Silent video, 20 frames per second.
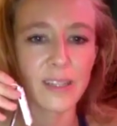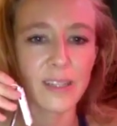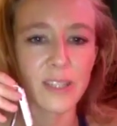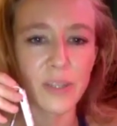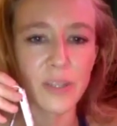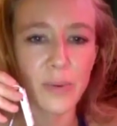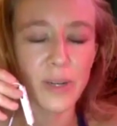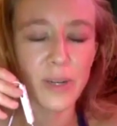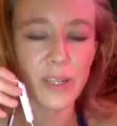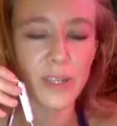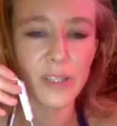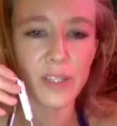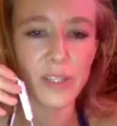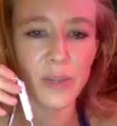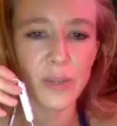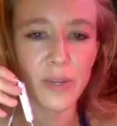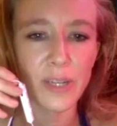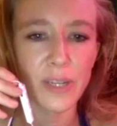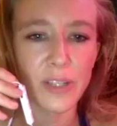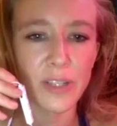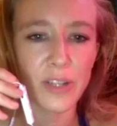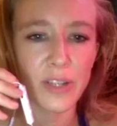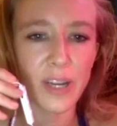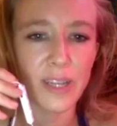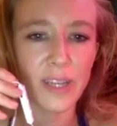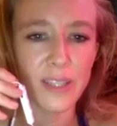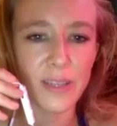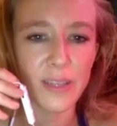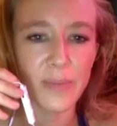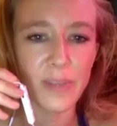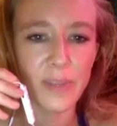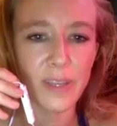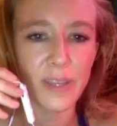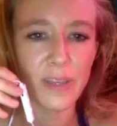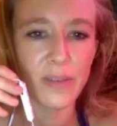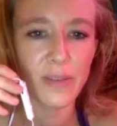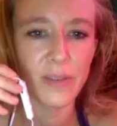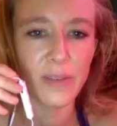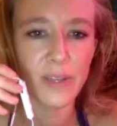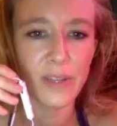Do you want to try
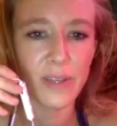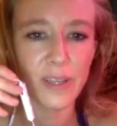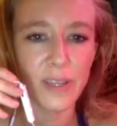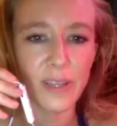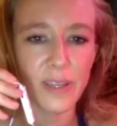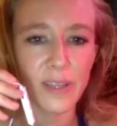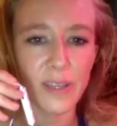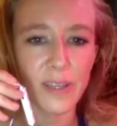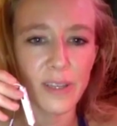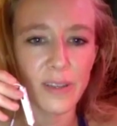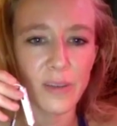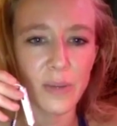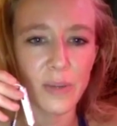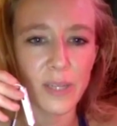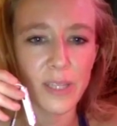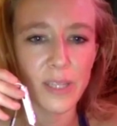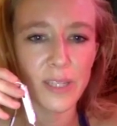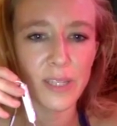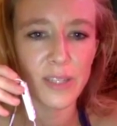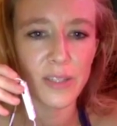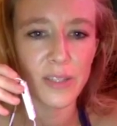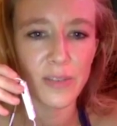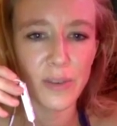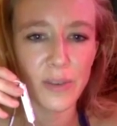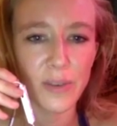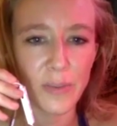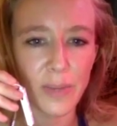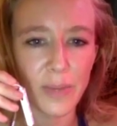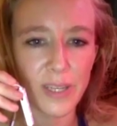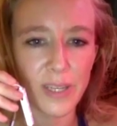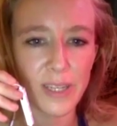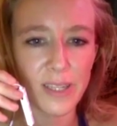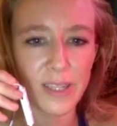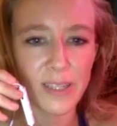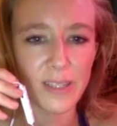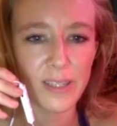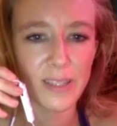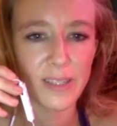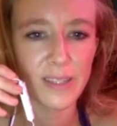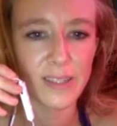something really quickly just for a
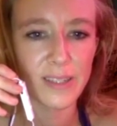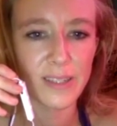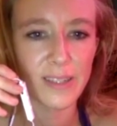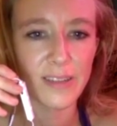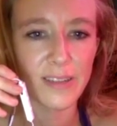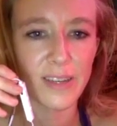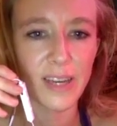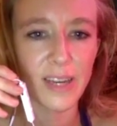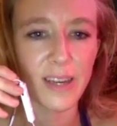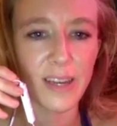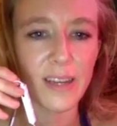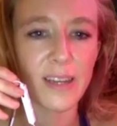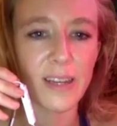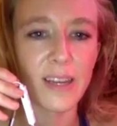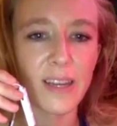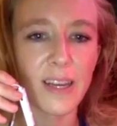minute? Okay.